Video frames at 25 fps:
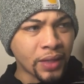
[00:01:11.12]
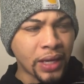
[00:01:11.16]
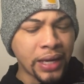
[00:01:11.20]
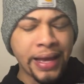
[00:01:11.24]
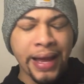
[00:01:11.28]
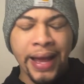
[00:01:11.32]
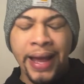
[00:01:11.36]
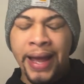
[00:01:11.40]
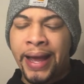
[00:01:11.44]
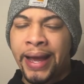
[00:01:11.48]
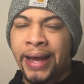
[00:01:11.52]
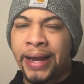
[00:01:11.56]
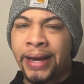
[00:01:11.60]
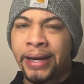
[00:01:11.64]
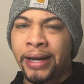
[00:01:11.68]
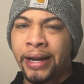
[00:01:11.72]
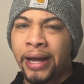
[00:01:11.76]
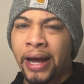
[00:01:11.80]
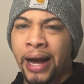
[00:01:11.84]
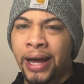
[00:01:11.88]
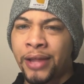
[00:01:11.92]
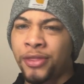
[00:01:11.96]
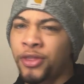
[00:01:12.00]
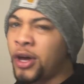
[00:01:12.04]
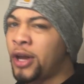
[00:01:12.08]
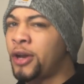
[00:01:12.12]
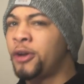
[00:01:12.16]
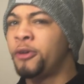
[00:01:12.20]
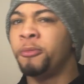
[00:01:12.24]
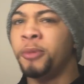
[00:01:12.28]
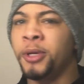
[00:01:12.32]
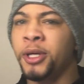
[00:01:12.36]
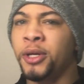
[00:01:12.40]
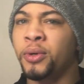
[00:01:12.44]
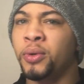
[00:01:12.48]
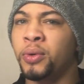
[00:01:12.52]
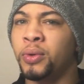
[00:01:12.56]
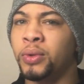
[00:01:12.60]
and I thought it would
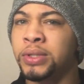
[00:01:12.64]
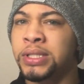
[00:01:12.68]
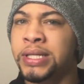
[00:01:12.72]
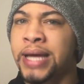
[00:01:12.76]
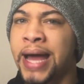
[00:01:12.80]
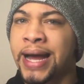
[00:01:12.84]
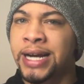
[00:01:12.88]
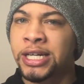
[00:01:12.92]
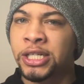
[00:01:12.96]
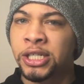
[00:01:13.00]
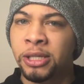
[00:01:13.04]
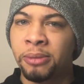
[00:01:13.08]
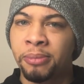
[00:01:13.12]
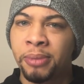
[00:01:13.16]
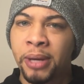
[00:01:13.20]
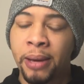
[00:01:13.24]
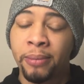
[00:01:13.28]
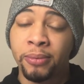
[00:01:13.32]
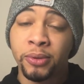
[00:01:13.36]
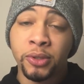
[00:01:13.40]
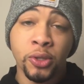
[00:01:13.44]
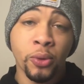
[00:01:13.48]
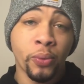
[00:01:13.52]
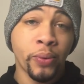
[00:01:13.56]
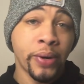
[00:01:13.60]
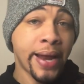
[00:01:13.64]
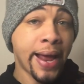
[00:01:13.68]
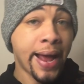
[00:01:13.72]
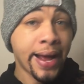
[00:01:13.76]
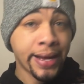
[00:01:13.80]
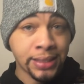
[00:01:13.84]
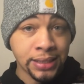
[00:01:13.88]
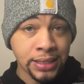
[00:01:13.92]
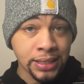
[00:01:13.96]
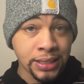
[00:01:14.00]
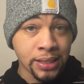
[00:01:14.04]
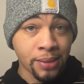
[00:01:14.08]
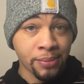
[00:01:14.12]
be cool to actually be able to
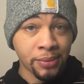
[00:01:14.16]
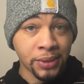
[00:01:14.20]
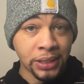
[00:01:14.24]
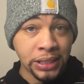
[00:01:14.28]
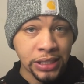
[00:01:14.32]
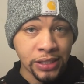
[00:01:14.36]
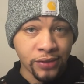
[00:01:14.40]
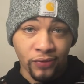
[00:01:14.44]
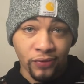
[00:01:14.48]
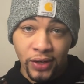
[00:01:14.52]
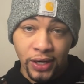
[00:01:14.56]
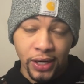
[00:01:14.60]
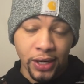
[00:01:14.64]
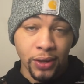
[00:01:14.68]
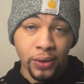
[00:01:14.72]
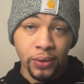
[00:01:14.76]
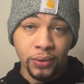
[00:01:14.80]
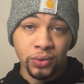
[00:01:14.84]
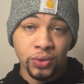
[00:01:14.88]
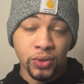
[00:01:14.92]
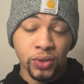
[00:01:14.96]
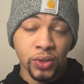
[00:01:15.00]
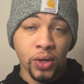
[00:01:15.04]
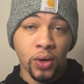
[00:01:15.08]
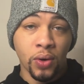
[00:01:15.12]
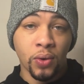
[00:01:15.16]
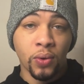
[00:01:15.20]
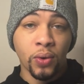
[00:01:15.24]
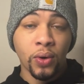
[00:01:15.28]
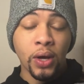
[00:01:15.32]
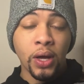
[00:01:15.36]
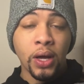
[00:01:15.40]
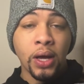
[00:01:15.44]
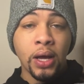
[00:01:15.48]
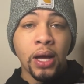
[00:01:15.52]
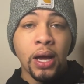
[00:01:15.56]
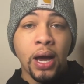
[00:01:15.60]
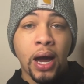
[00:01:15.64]
react to some of these videos. So
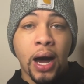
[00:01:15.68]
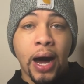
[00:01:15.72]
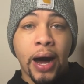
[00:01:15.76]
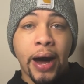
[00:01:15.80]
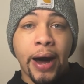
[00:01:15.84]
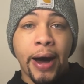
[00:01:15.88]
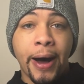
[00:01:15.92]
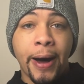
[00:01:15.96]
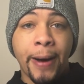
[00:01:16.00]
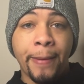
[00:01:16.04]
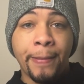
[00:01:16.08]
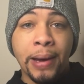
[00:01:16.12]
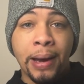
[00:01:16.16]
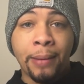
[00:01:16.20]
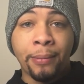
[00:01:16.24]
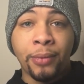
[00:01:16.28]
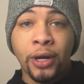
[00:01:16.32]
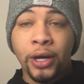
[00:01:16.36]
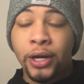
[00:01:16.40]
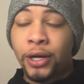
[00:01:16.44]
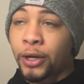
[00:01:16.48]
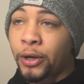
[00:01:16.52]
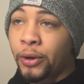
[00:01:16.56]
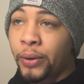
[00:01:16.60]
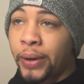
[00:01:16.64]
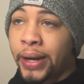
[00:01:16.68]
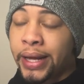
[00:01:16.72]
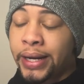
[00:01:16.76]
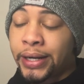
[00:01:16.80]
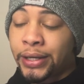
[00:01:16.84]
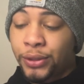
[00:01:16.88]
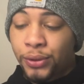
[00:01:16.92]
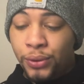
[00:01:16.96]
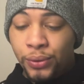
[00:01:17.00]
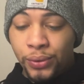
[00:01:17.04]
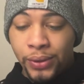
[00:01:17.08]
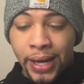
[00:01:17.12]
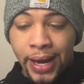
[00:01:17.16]
I'm going to go ahead
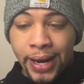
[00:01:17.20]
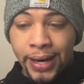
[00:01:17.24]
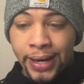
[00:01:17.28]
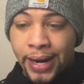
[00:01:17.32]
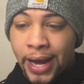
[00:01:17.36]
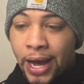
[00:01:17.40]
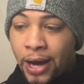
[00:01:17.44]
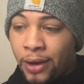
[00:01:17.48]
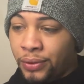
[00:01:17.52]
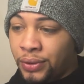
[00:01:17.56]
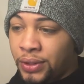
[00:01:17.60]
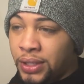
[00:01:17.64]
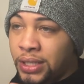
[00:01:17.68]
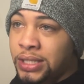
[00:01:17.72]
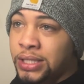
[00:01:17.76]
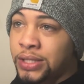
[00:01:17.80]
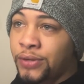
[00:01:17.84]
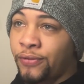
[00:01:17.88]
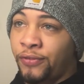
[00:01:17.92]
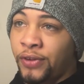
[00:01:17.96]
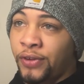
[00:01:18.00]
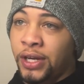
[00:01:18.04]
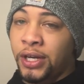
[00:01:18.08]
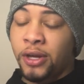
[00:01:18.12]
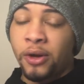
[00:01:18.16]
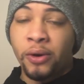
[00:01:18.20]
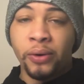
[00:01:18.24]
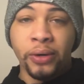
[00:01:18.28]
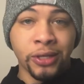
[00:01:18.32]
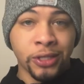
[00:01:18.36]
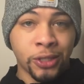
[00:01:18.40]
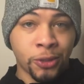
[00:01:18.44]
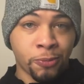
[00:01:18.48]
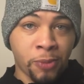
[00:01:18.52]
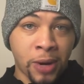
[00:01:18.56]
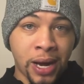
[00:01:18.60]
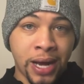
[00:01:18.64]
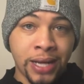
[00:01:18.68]
and do that now. This video is
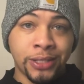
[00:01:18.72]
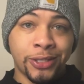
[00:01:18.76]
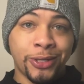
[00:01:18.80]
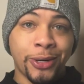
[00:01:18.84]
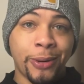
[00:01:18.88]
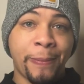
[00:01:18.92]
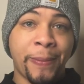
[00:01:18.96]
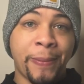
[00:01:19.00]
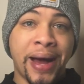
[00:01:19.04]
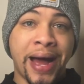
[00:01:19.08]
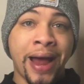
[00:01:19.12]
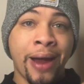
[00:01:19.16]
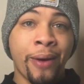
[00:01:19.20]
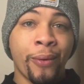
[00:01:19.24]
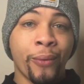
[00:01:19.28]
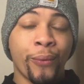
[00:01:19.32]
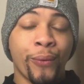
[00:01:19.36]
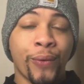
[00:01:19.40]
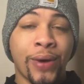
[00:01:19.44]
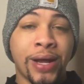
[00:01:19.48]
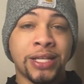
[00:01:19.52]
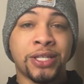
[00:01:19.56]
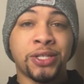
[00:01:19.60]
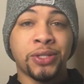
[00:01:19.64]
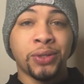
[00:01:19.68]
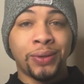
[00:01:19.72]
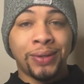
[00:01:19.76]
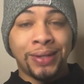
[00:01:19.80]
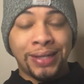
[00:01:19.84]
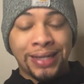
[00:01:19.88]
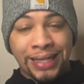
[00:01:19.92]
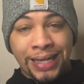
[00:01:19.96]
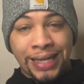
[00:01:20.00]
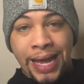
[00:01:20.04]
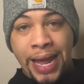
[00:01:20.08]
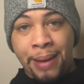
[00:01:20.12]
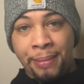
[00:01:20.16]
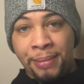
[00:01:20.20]
sponsored by
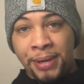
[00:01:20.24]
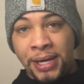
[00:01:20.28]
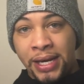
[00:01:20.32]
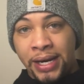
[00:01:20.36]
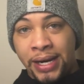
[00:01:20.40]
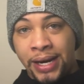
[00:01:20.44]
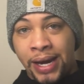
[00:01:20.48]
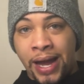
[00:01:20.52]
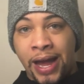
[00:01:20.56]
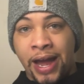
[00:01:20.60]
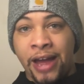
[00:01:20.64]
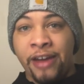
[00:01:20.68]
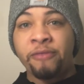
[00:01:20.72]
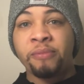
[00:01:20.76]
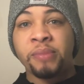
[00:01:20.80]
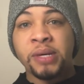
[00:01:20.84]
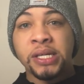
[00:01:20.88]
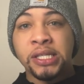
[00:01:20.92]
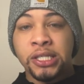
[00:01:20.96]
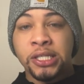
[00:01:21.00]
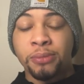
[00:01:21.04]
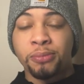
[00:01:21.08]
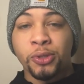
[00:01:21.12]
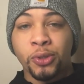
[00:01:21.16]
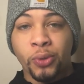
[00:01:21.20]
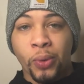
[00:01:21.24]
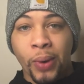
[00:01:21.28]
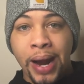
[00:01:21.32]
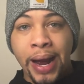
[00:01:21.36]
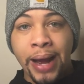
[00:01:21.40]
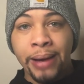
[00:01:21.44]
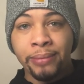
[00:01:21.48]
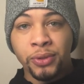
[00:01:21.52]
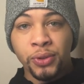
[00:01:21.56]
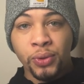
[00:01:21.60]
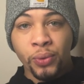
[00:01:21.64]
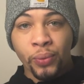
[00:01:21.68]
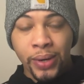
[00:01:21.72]
WrestleLamia. I have been
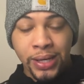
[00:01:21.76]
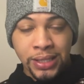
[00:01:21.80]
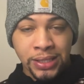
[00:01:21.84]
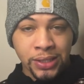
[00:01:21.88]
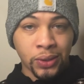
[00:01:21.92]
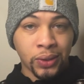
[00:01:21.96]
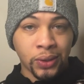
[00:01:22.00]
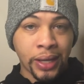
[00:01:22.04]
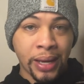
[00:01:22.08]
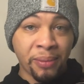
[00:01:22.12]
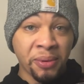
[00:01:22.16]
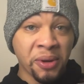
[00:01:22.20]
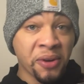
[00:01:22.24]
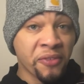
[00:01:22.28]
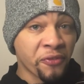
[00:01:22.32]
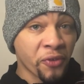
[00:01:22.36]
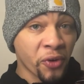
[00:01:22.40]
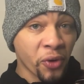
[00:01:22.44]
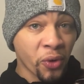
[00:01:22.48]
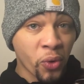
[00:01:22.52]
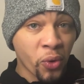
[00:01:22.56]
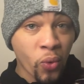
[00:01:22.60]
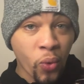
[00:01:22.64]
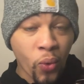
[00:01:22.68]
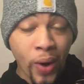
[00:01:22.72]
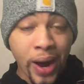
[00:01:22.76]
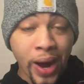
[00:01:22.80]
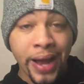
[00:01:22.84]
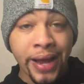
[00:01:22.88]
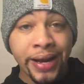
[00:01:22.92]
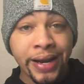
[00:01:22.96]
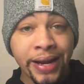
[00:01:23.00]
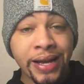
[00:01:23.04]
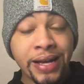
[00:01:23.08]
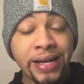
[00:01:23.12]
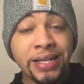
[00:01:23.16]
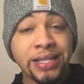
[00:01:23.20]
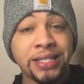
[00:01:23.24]
subscribed to WrestleLamia for
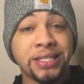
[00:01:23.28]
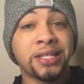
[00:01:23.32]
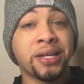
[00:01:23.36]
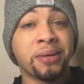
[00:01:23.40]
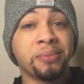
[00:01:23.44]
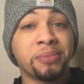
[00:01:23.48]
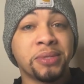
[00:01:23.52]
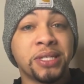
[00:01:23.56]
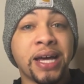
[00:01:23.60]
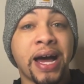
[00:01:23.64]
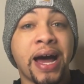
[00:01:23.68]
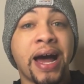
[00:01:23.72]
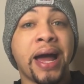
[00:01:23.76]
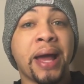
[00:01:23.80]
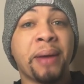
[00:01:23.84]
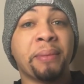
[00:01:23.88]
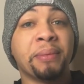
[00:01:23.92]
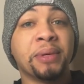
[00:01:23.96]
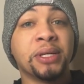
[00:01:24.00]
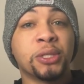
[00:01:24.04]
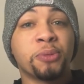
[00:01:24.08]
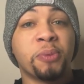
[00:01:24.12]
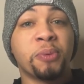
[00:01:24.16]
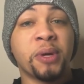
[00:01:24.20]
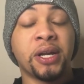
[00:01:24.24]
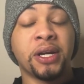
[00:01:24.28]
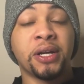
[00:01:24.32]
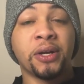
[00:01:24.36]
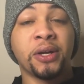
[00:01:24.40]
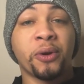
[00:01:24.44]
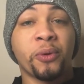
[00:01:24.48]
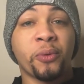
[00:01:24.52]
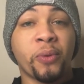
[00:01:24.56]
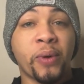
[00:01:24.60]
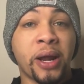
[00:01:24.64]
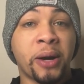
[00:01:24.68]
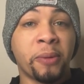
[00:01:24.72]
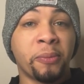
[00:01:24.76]
quite some time. It's been an
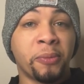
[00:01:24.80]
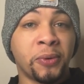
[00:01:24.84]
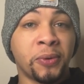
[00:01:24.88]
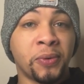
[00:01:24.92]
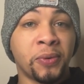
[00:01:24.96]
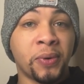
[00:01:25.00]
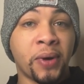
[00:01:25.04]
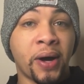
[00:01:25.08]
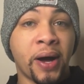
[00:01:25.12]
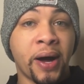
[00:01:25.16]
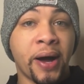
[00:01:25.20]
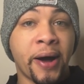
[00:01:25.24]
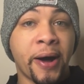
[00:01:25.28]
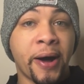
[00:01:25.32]
incredible